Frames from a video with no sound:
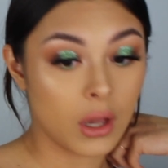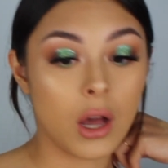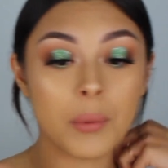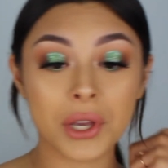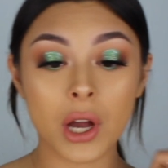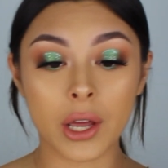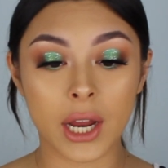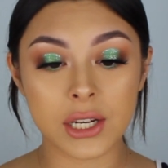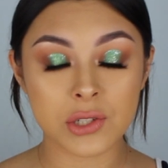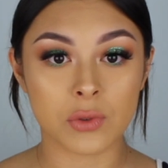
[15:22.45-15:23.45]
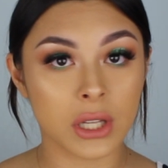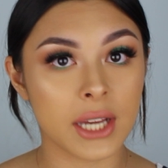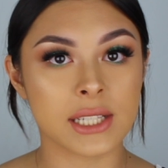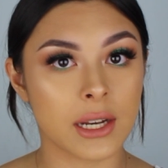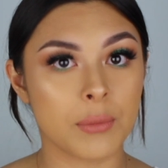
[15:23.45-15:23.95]
Oh my god, I just
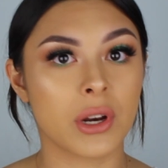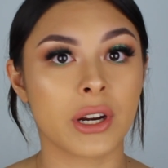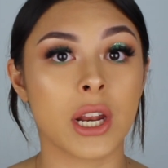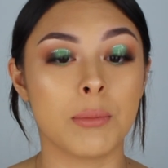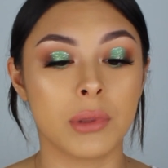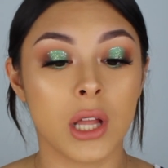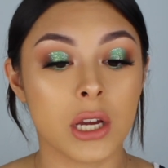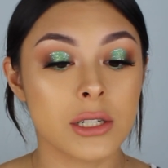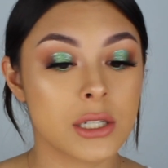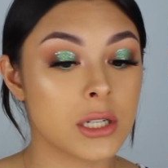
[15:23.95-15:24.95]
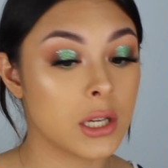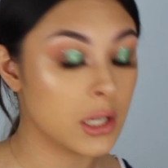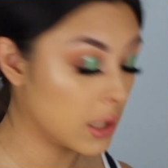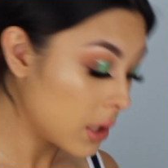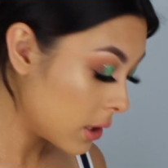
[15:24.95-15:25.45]
realized I didn't put on any blush.
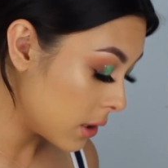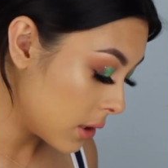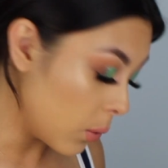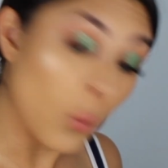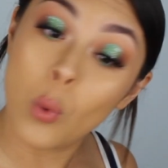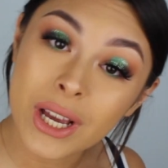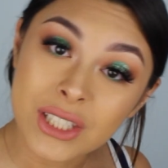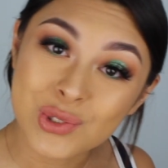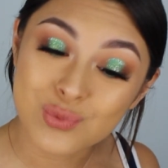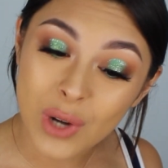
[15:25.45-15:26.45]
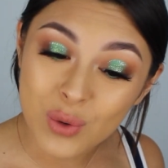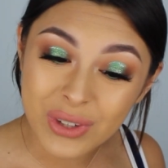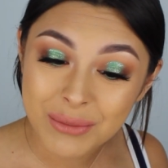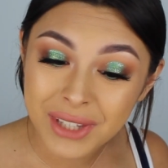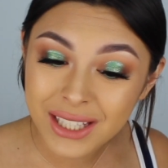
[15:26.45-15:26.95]
What is wrong
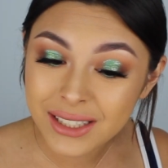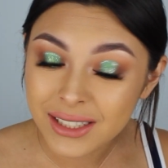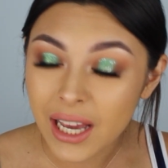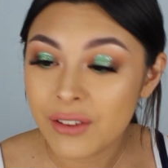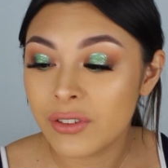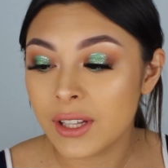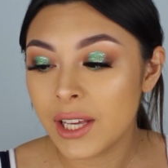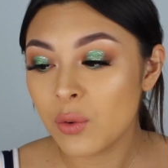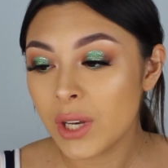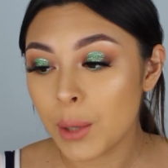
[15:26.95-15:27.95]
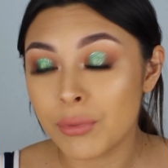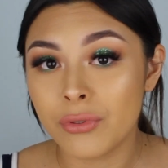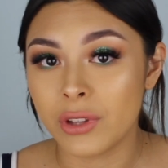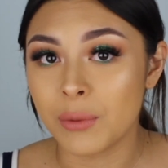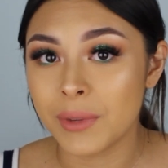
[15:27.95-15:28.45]
with me? I feel like when I'm
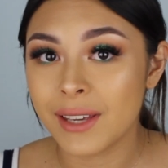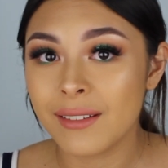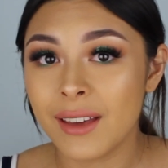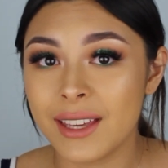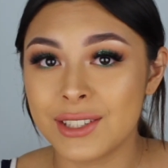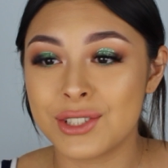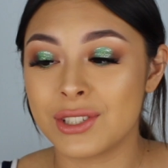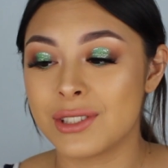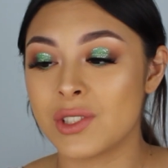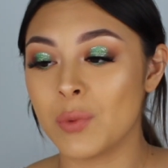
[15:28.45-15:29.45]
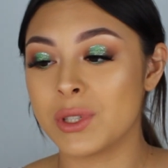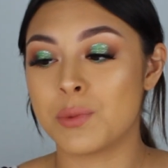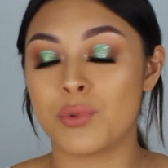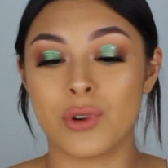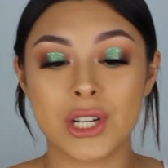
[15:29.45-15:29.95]
filming, it's just so
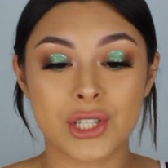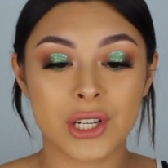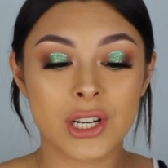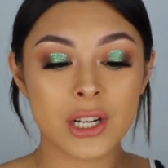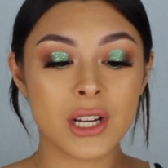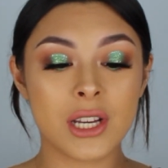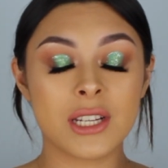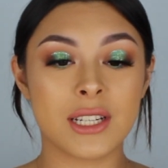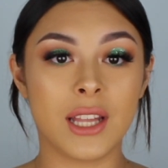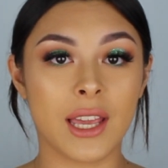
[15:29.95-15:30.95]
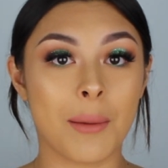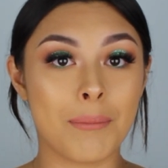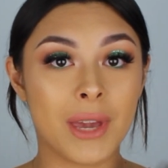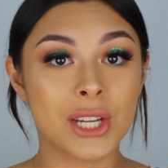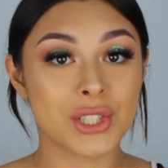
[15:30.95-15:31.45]
much pressure to like
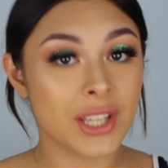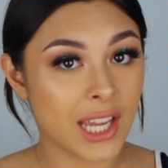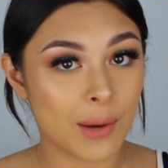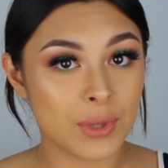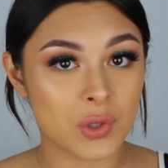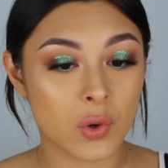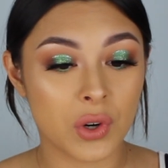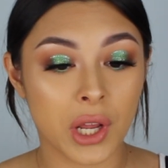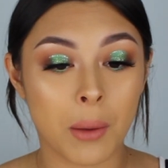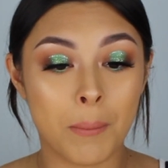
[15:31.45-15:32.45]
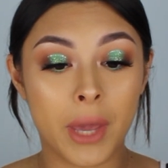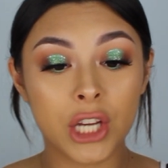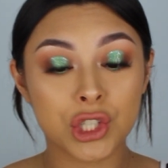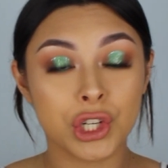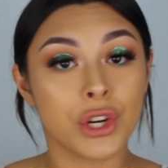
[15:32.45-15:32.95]
make sure the camera's recording, make
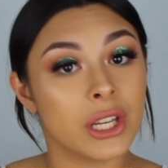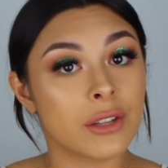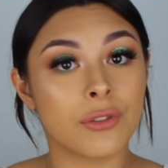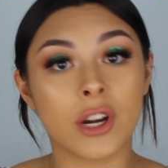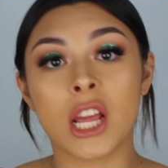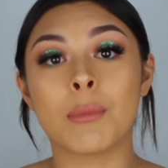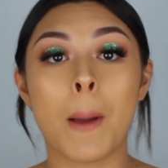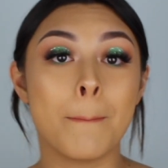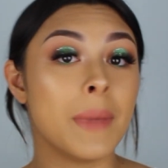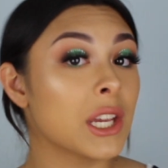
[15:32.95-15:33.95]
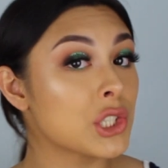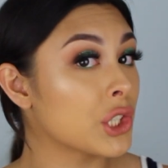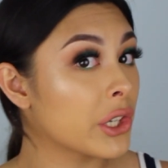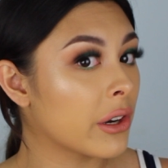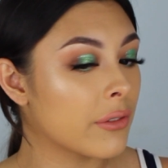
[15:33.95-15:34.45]
sure you're in the frame, make sure
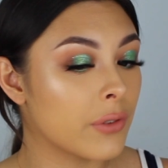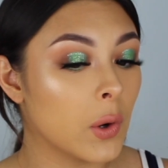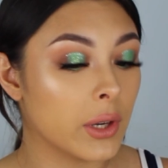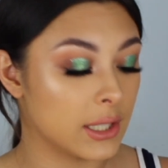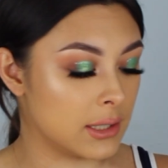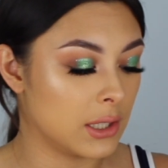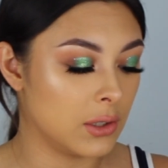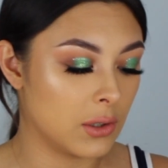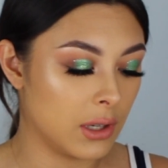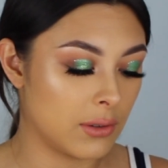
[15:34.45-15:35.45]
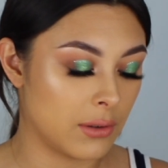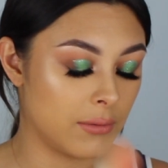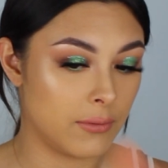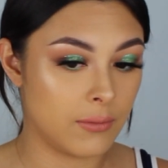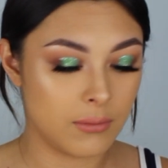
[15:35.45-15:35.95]
you're in focus, that you don't even
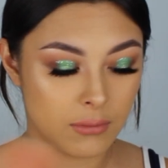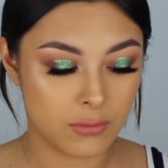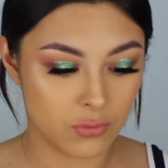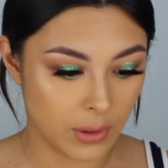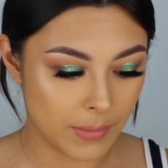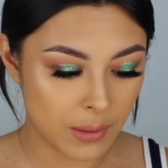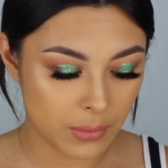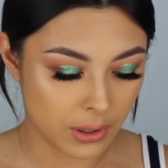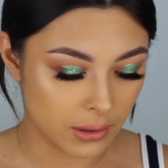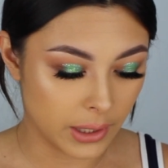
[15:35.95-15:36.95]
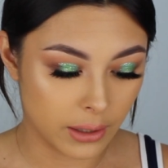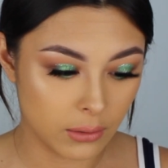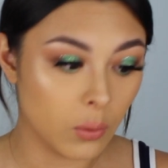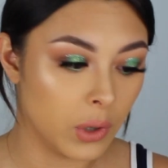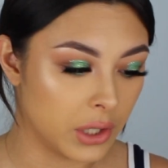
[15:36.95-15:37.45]
remember like
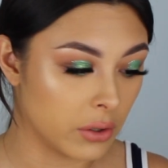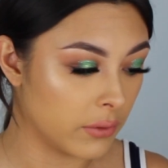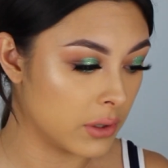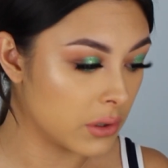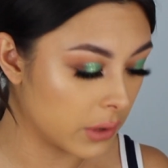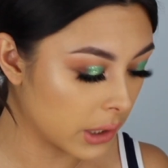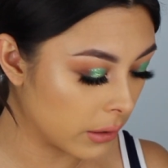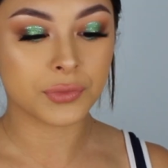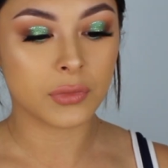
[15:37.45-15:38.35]
what you're even doing.